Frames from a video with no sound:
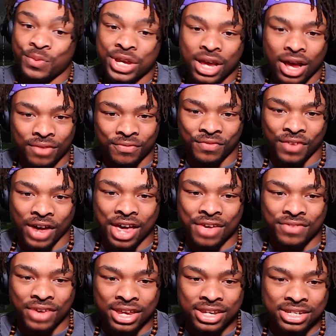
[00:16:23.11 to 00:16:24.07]
we got
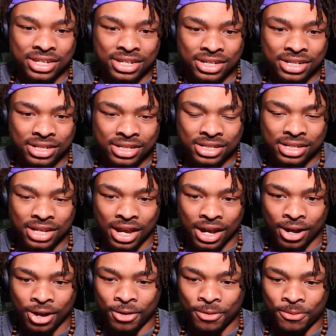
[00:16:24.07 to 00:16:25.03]
five endings.
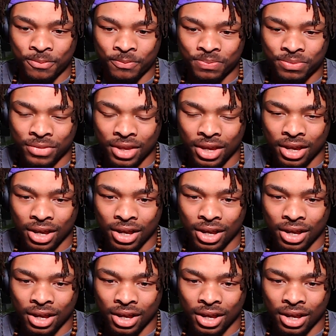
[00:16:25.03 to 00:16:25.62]
Um